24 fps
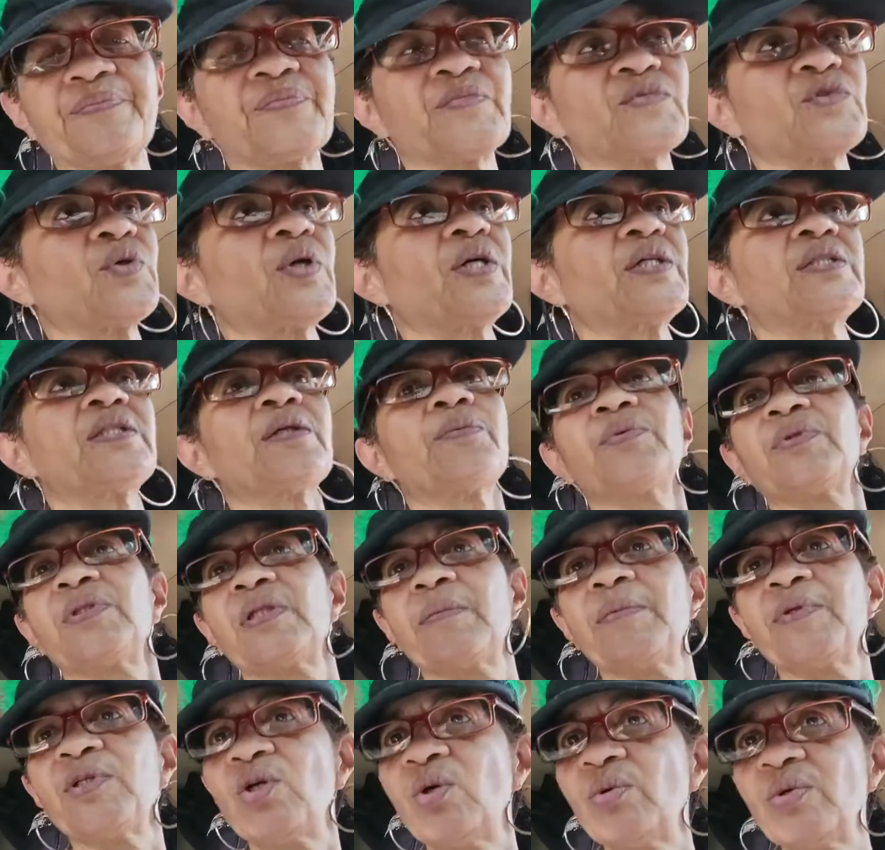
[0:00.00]
So I said, well, let
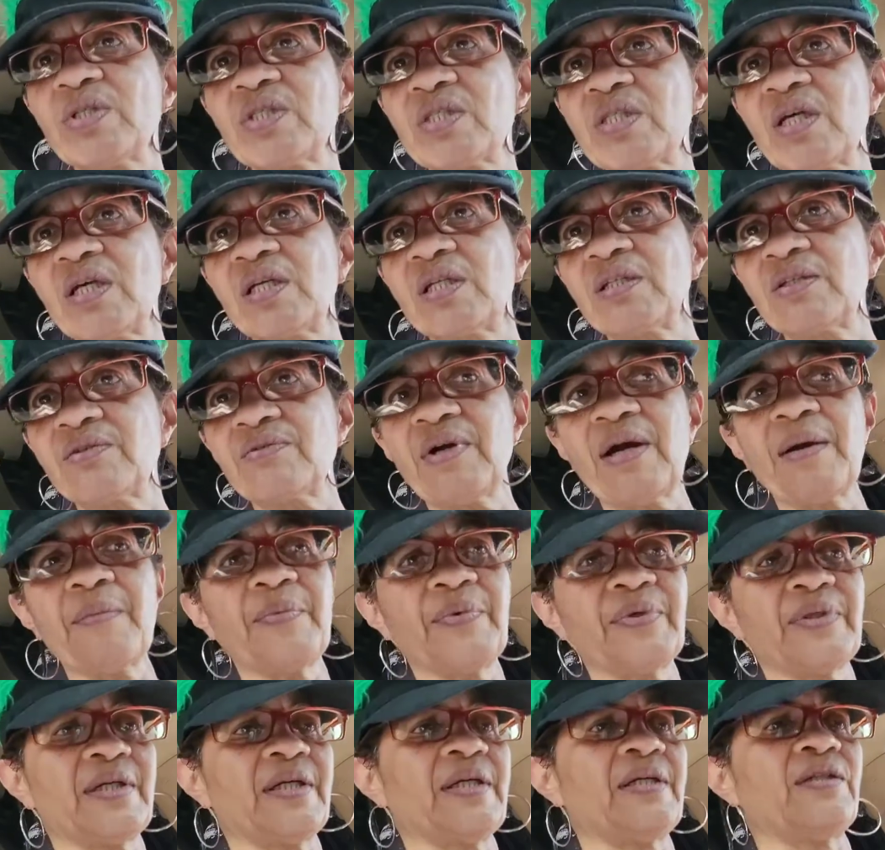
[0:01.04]
me go inside and grab
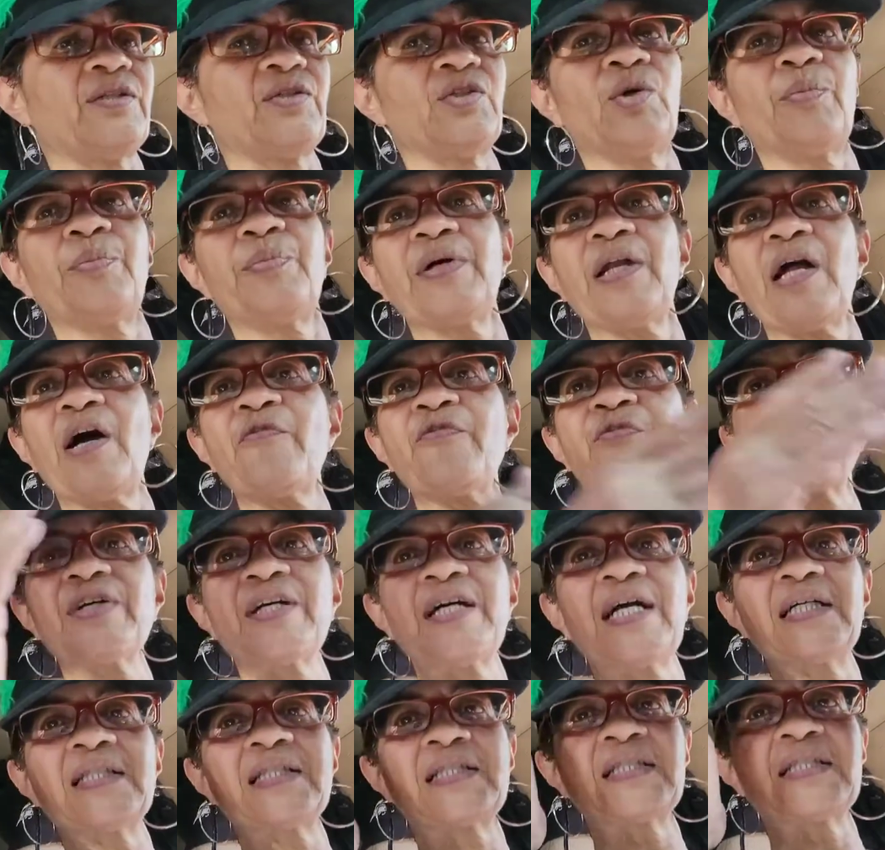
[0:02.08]
what but I
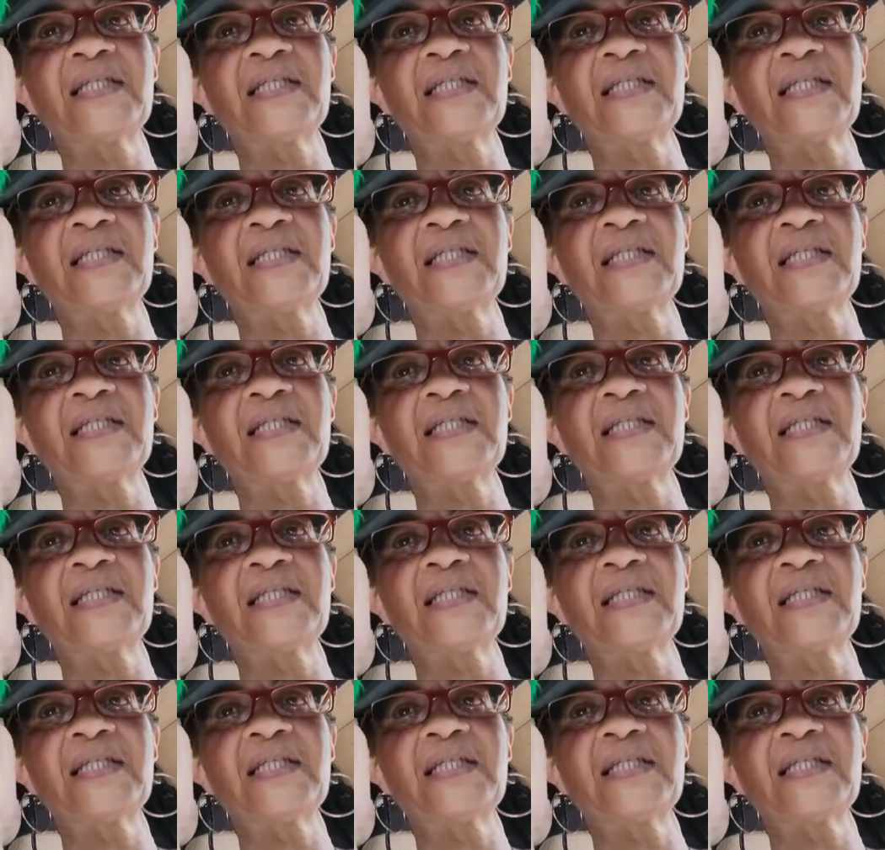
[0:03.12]
forgot that